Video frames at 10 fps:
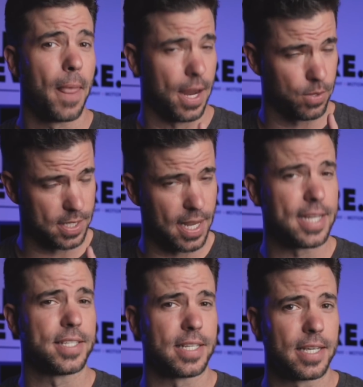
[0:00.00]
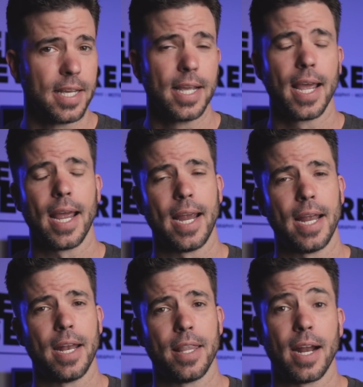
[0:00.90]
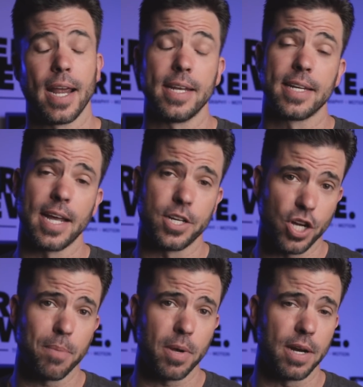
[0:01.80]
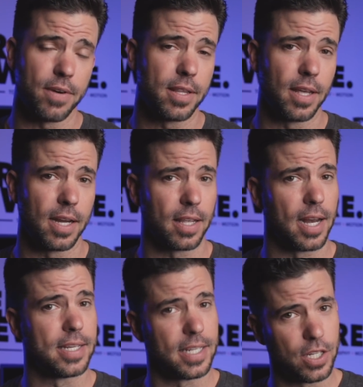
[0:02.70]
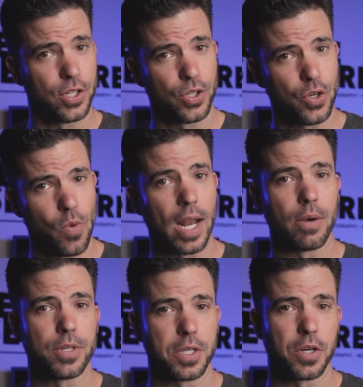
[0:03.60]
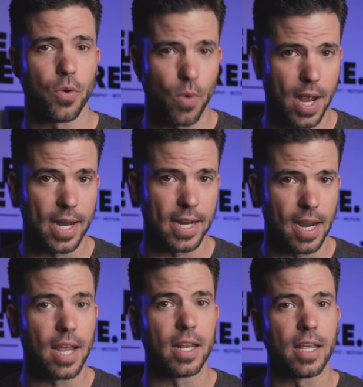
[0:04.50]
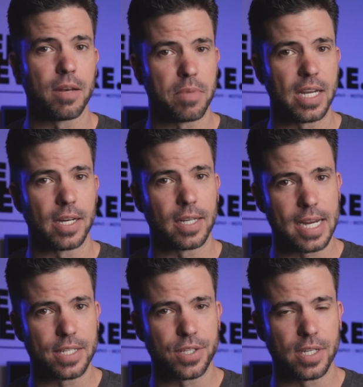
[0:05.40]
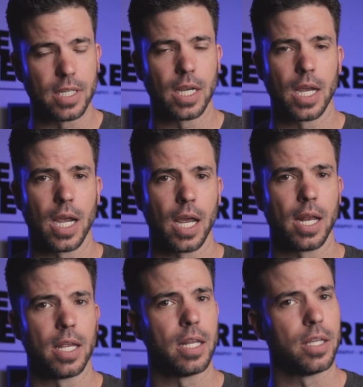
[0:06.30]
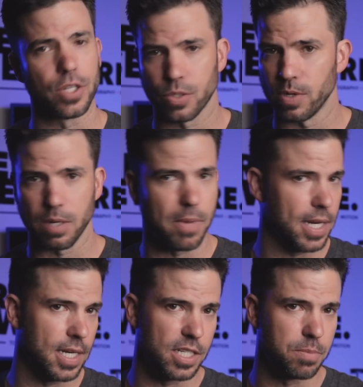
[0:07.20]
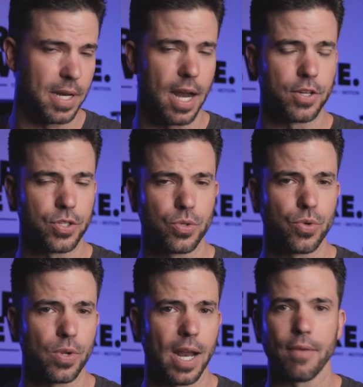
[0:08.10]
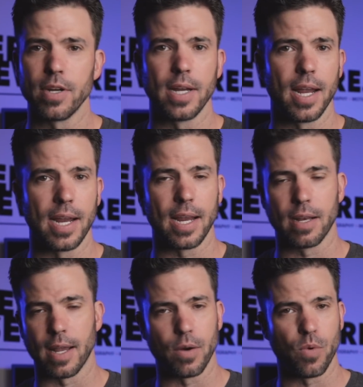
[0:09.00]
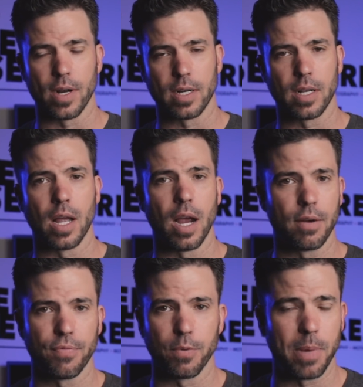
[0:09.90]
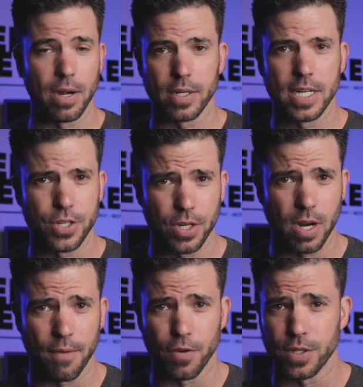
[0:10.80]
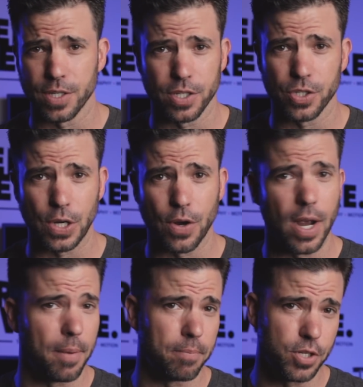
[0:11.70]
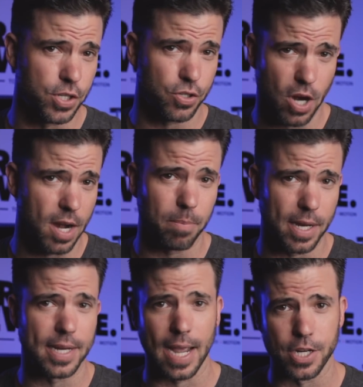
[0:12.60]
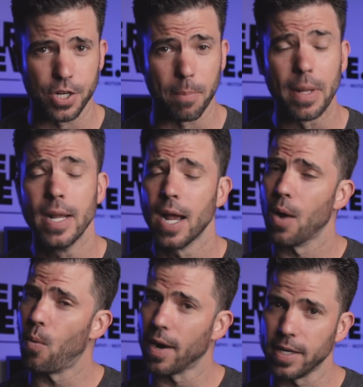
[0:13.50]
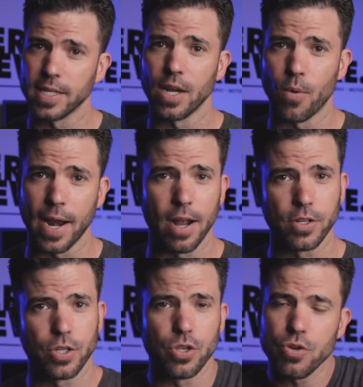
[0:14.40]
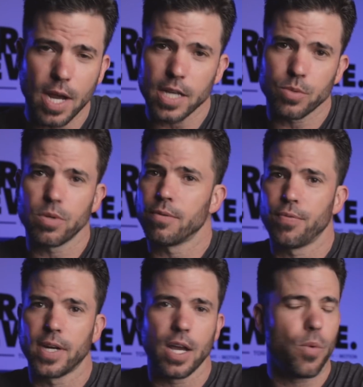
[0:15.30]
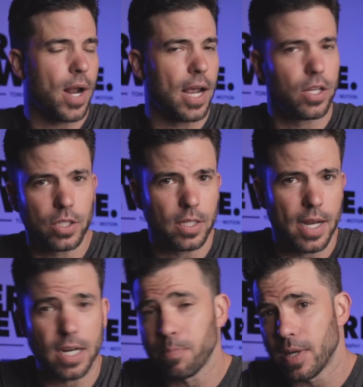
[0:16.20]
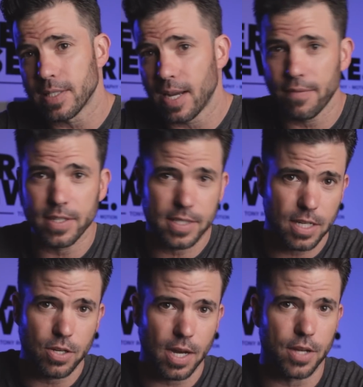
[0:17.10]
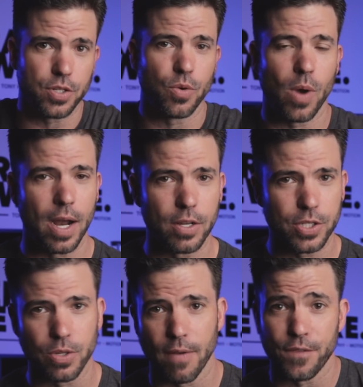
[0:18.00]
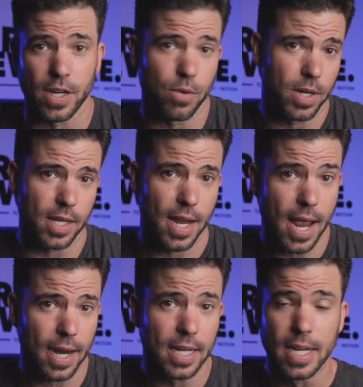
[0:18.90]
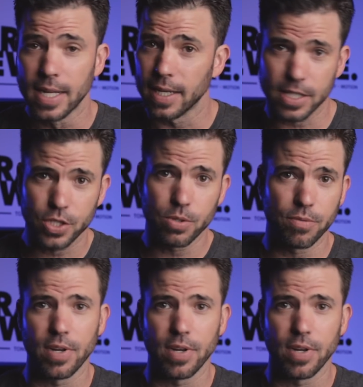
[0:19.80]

I was lazy. And then I had to catch up on everything that I didn't do while I was in Hawaii and then being lazy. And then this week, my kid's been out of school every day at like one o'clock for parent-teacher conferences. So I'm just trying to play catch up. I wanted to get one out so you guys wouldn't forget what I look like. Plus, I haven't seen you guys in a while, so I figured, what the heck, let's do a